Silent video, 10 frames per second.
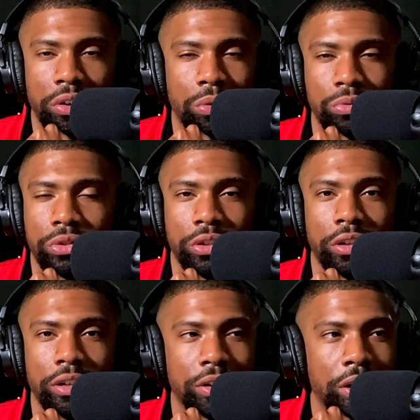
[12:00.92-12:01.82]
notes,
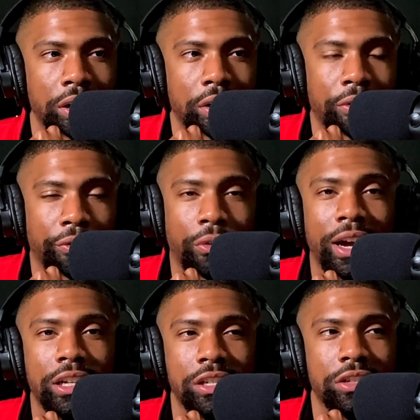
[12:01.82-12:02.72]
certain
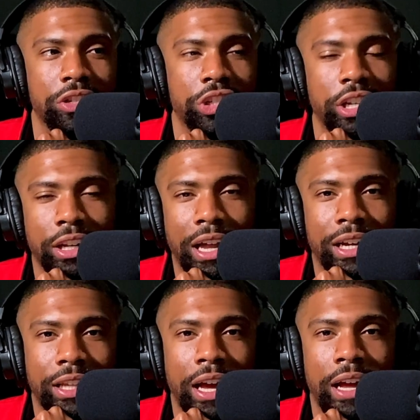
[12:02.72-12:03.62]
phrases and shit
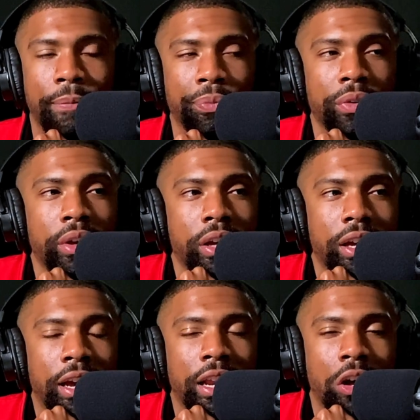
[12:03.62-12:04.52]
like that,
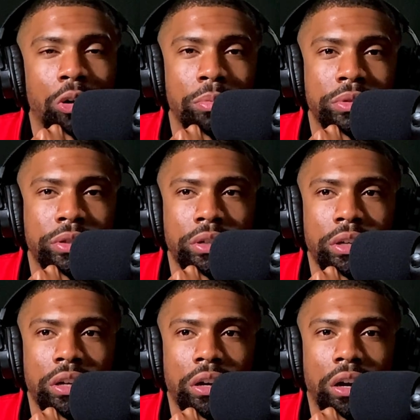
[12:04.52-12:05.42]
it helps
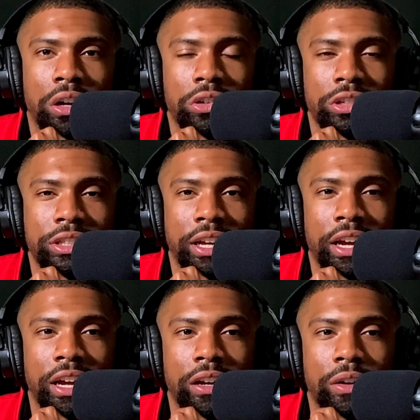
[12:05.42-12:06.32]

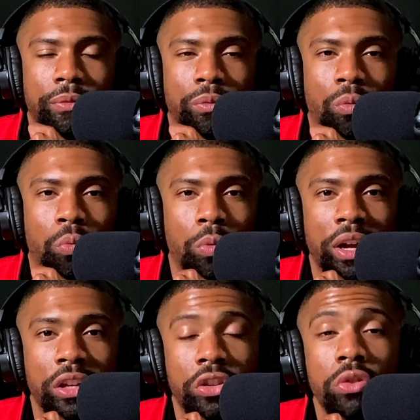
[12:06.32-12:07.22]
understand
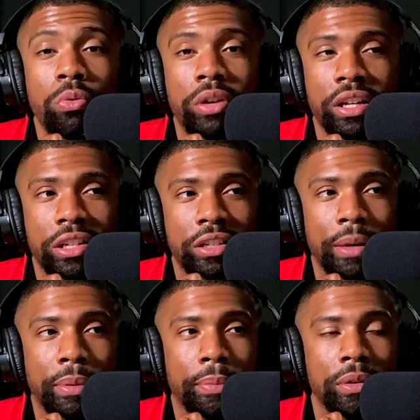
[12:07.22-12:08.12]
when you can step
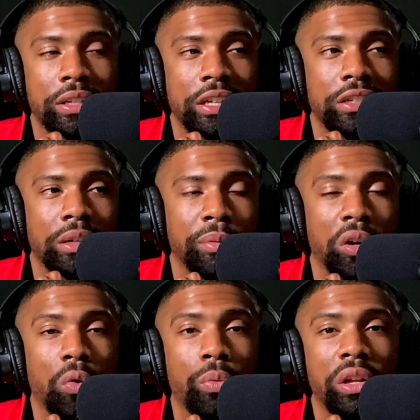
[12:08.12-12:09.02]
up and say something
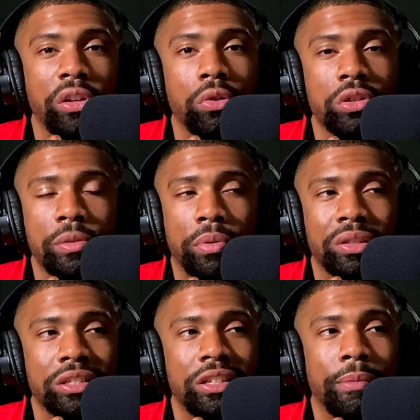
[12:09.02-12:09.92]
or when you're supposed to
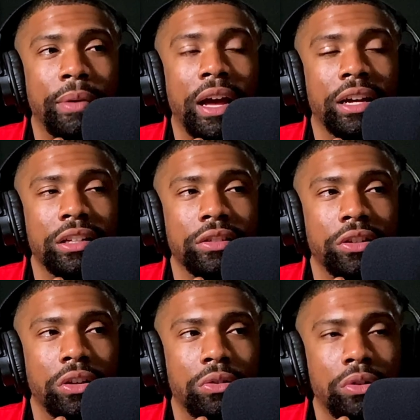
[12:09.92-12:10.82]
step back
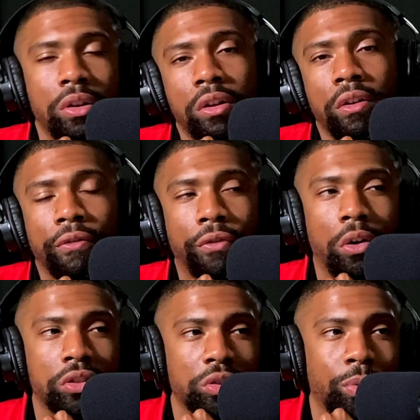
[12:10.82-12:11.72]
and, fall
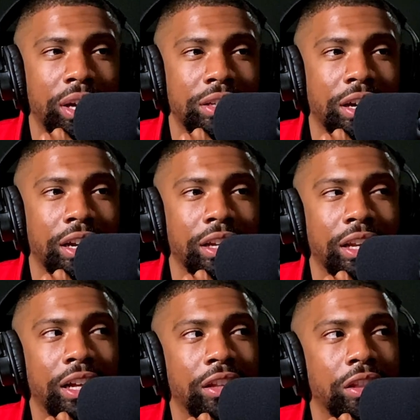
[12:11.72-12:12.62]
to the wayside and
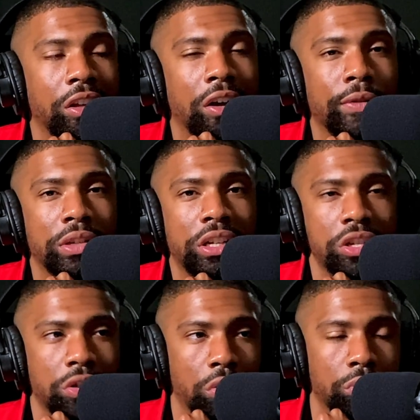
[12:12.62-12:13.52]
let the
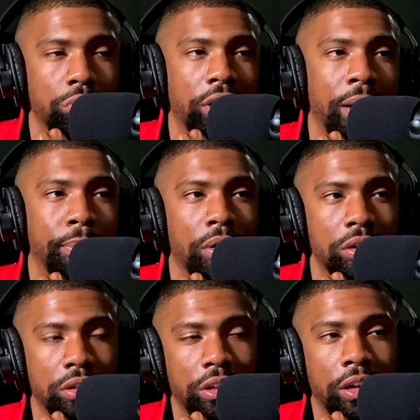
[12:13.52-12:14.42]
conversation go through that person.